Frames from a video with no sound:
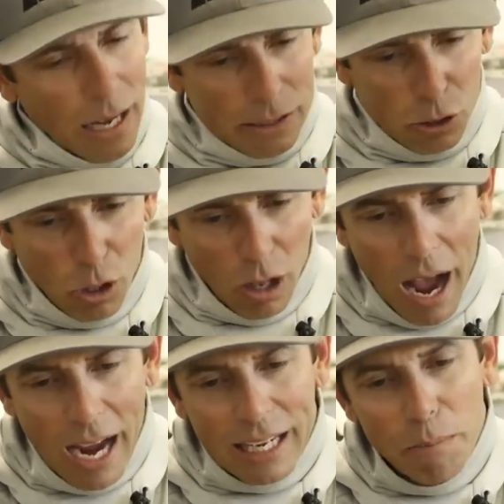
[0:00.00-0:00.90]
It's
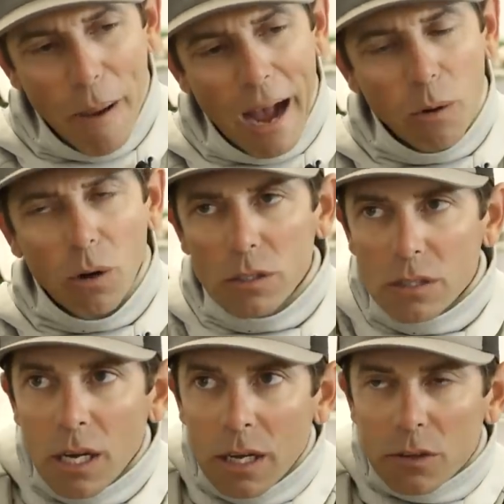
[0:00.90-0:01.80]
gliding
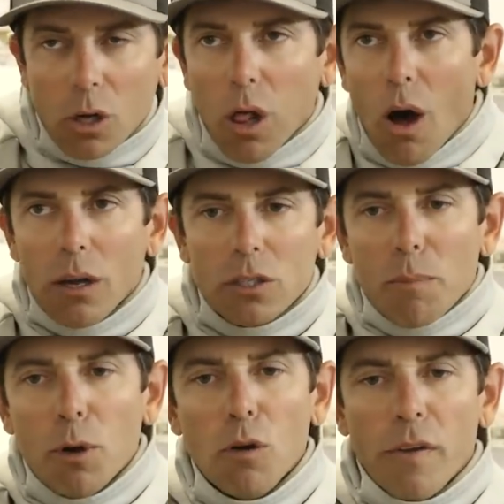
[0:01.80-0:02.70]
backwards, the claws are
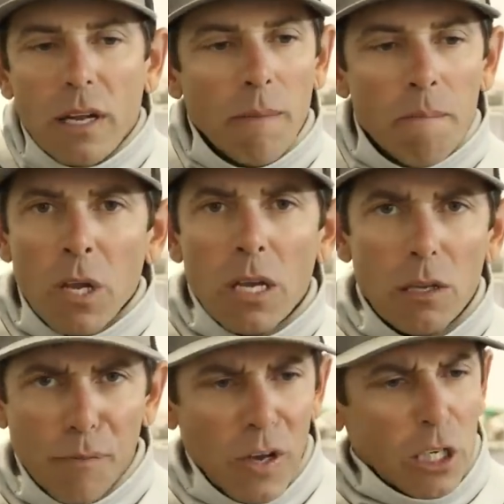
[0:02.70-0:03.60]
moving,
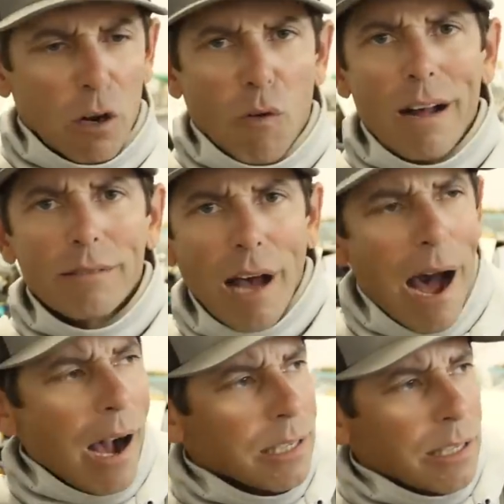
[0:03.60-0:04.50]
you're fishing around
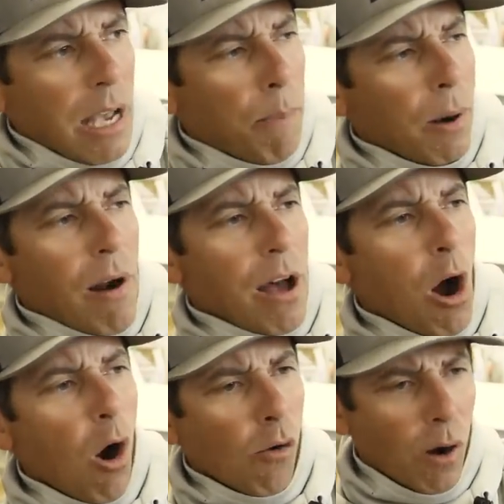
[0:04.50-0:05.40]
docks, skipping around
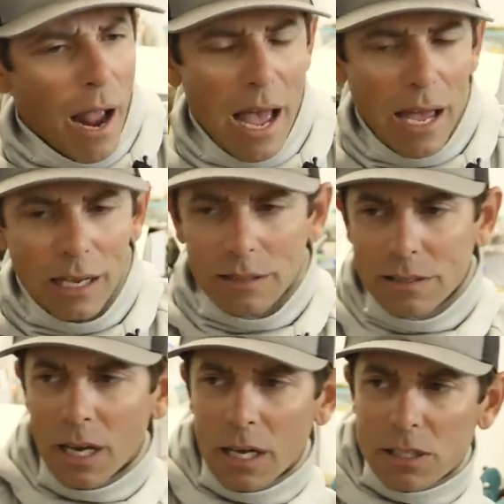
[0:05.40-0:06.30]

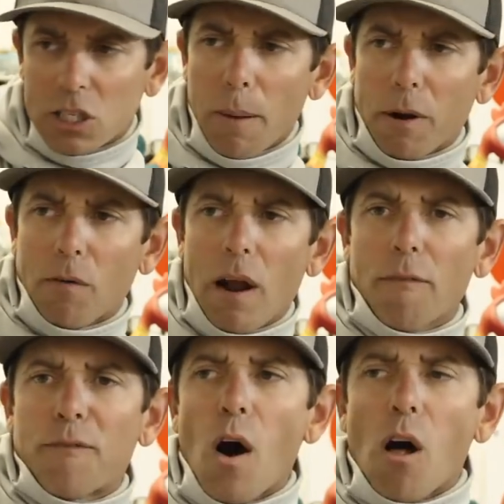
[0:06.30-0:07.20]
overhangs, skipping
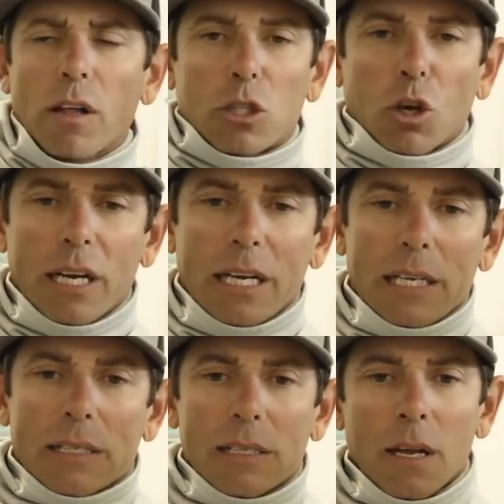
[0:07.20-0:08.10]
around fallen
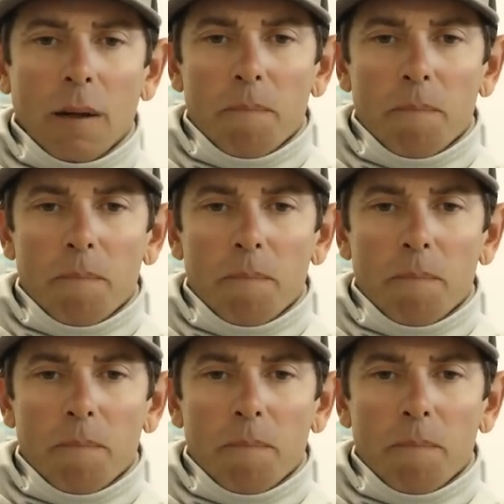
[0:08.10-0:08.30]
trees.